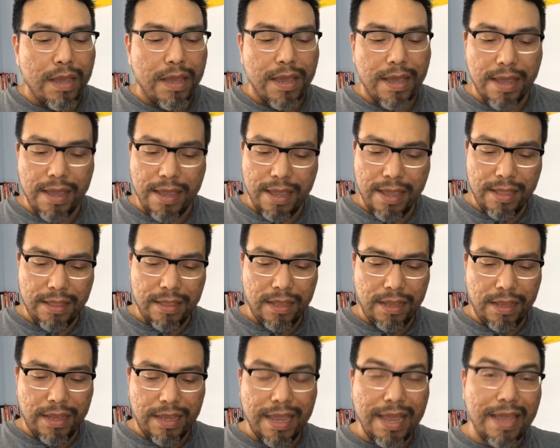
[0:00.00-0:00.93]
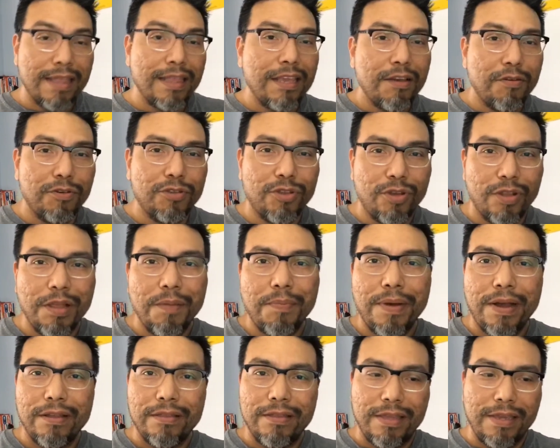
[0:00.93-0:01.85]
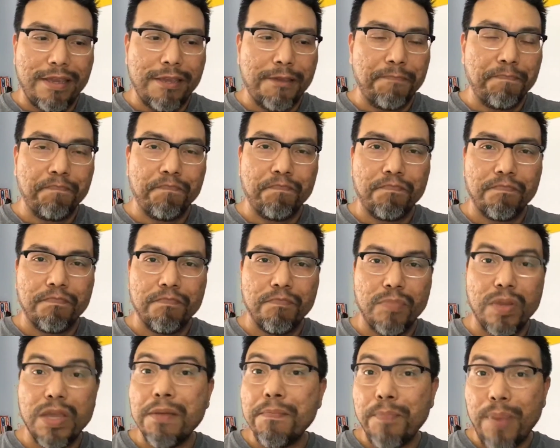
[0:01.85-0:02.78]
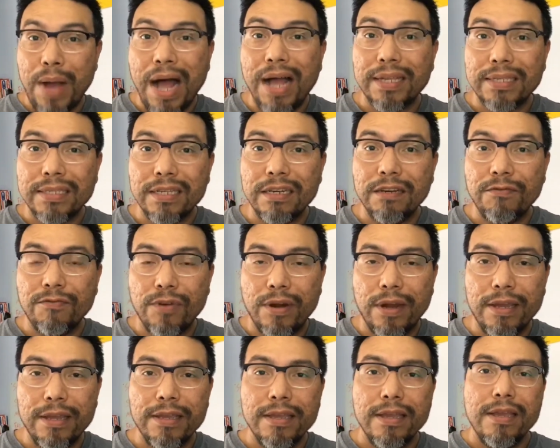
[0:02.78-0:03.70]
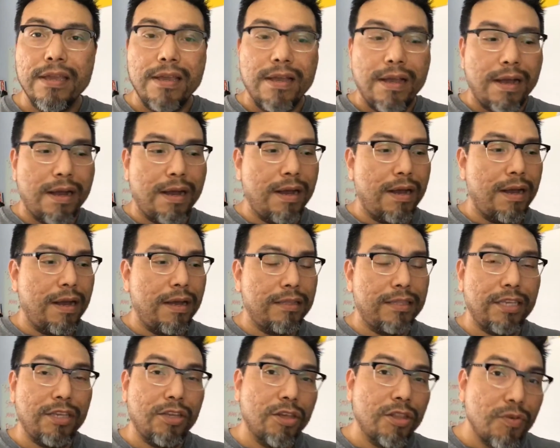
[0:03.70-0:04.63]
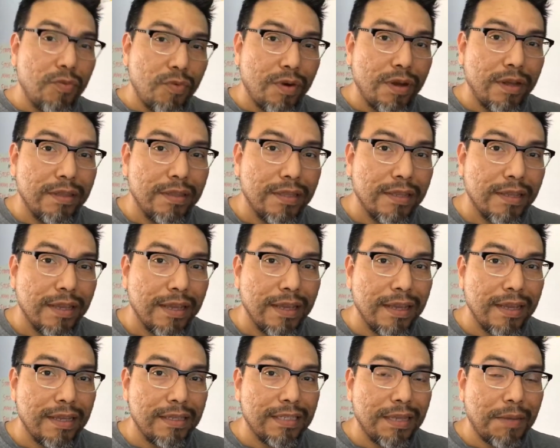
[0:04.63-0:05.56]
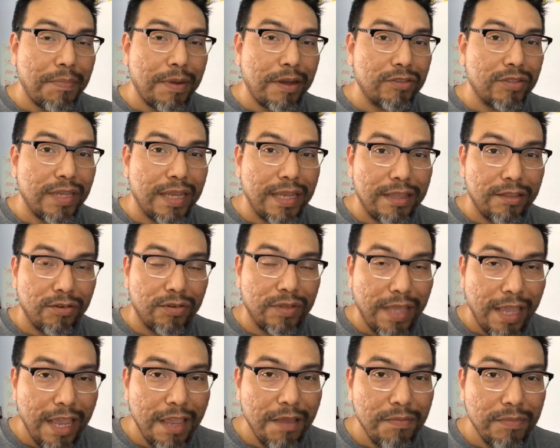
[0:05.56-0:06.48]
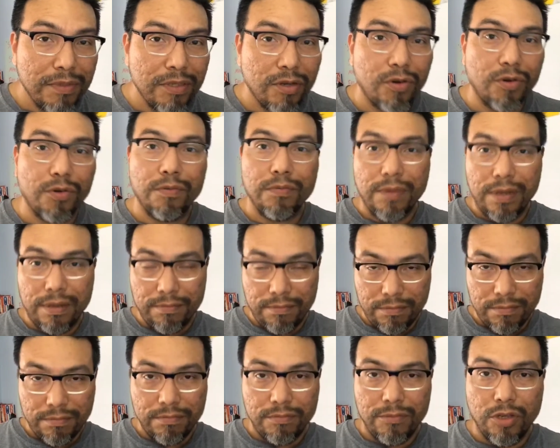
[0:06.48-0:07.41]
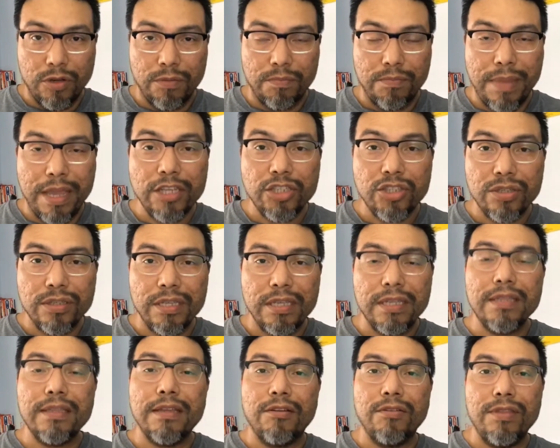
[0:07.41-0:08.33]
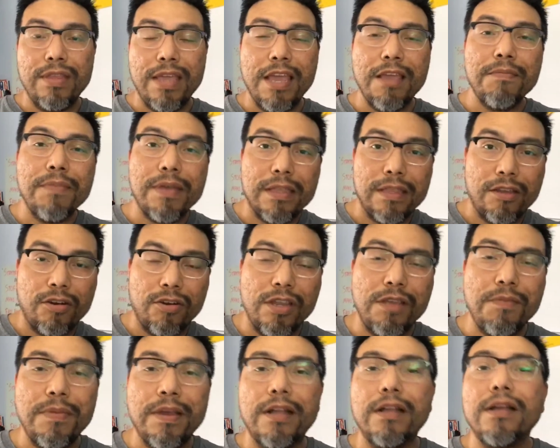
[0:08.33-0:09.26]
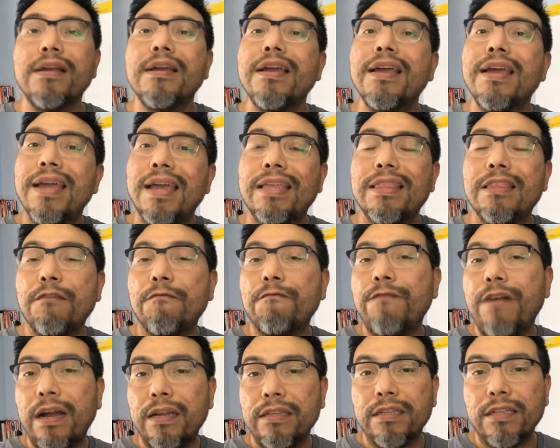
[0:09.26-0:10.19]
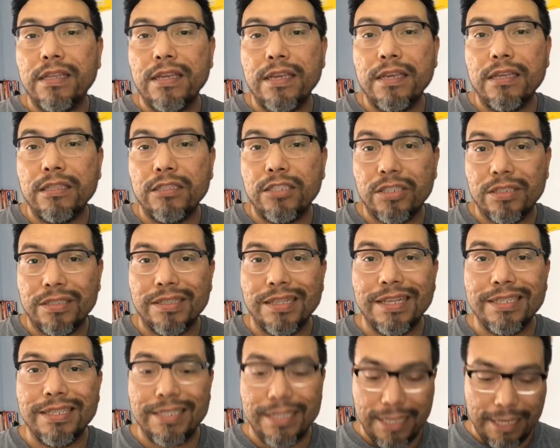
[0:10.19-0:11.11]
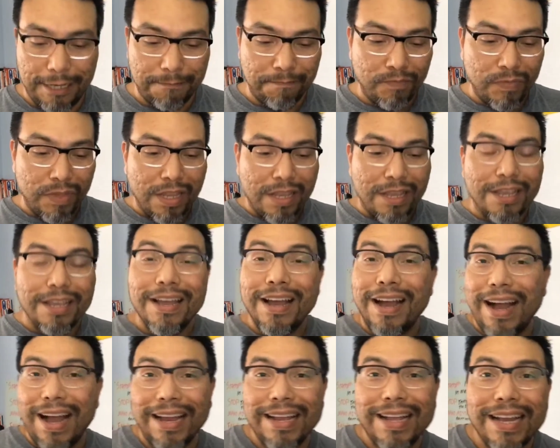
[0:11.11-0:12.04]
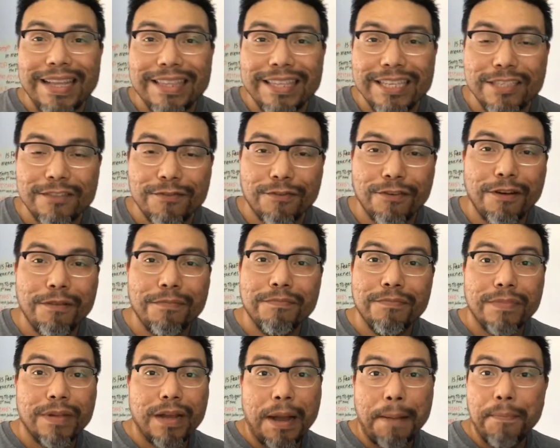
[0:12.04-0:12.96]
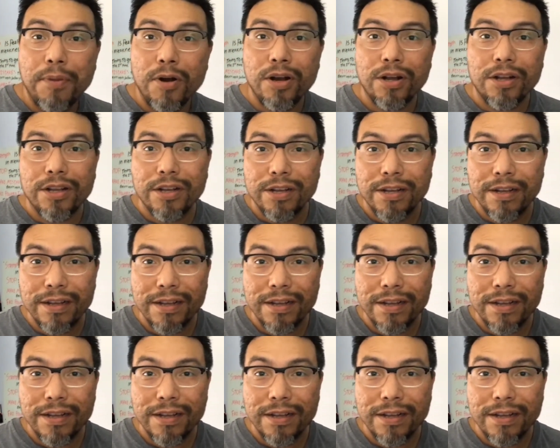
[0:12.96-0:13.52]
And again, it was all about the being positive, right? Uh, the other one is about saying their names or you know mentioning their name in their email and then finally just listening I got this from a book,